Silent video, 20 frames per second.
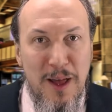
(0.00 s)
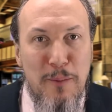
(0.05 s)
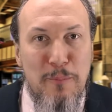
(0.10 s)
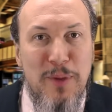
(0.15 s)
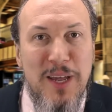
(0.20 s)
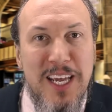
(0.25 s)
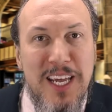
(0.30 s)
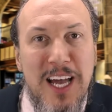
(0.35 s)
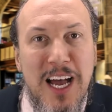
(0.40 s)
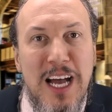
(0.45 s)

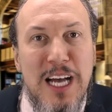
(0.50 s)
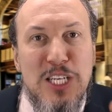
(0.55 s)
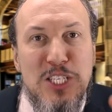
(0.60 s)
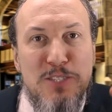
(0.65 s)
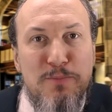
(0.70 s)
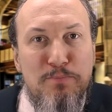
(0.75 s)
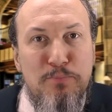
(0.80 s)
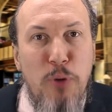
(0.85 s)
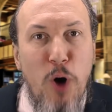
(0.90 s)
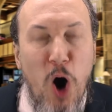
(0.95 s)

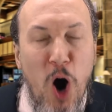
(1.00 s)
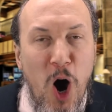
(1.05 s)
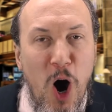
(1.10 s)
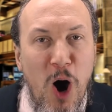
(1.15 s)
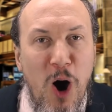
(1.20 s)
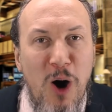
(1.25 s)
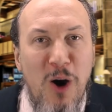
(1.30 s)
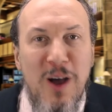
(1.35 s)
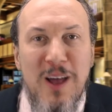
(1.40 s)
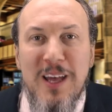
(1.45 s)
because
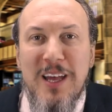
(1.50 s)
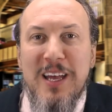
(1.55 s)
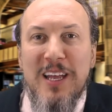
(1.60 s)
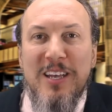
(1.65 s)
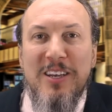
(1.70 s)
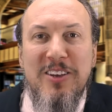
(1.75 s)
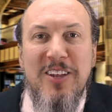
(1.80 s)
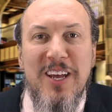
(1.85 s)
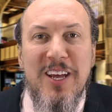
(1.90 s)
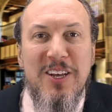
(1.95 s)
Paul
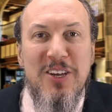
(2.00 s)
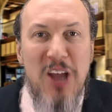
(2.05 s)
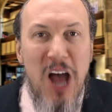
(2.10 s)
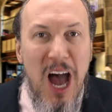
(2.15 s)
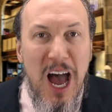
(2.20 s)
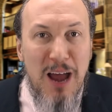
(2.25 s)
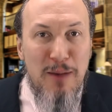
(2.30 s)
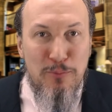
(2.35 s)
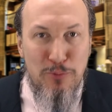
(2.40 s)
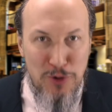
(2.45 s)
did
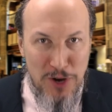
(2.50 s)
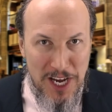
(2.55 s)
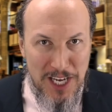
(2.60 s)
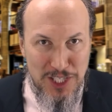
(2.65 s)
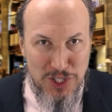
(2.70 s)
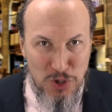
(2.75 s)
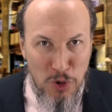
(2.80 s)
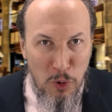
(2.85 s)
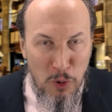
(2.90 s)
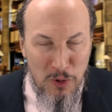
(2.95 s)
not
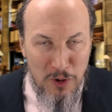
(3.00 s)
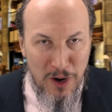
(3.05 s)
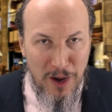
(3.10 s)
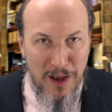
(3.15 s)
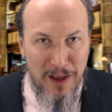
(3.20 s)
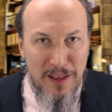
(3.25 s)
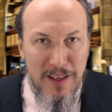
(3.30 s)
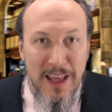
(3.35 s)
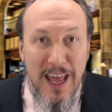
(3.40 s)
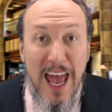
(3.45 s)
break
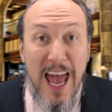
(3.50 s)
Torah.